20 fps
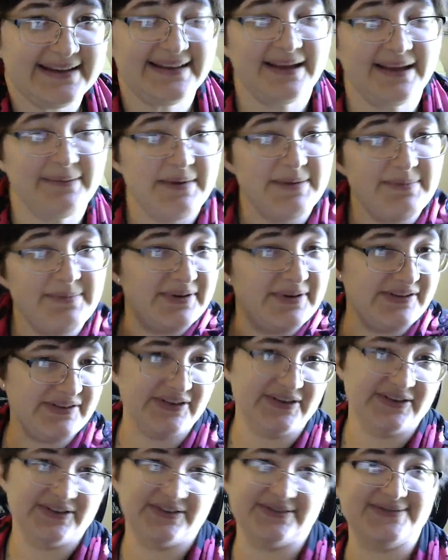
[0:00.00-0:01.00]
not me
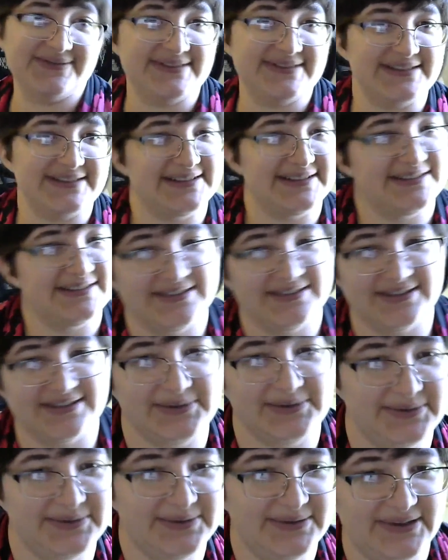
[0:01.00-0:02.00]
preserves,
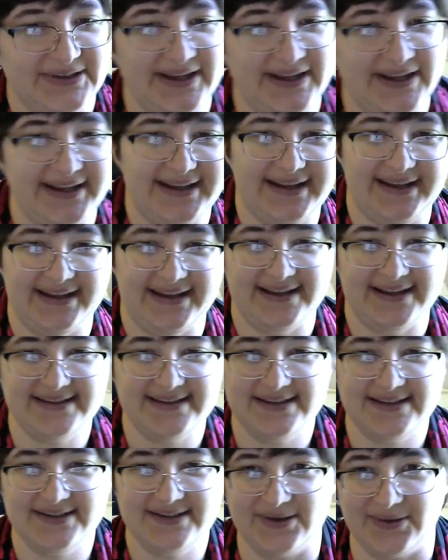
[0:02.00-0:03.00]
so I guess
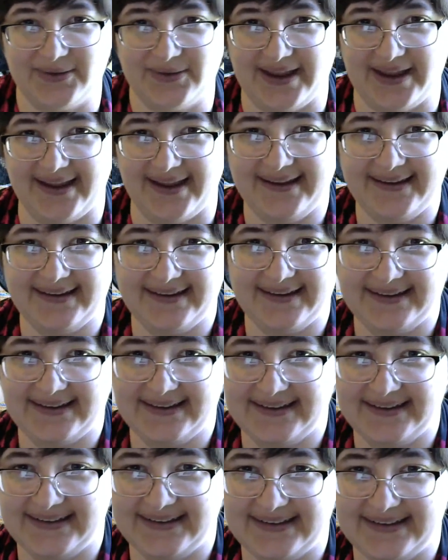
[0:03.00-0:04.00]
it's okay.
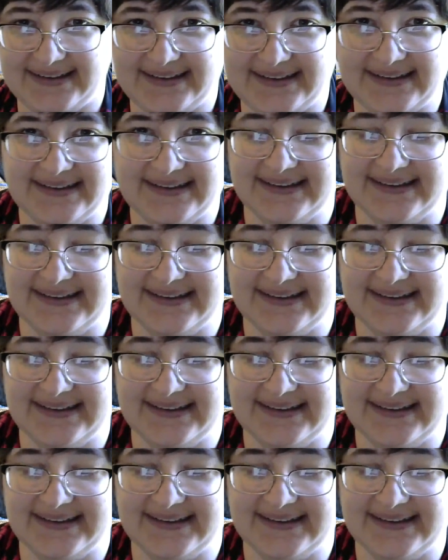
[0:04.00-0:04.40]
Let's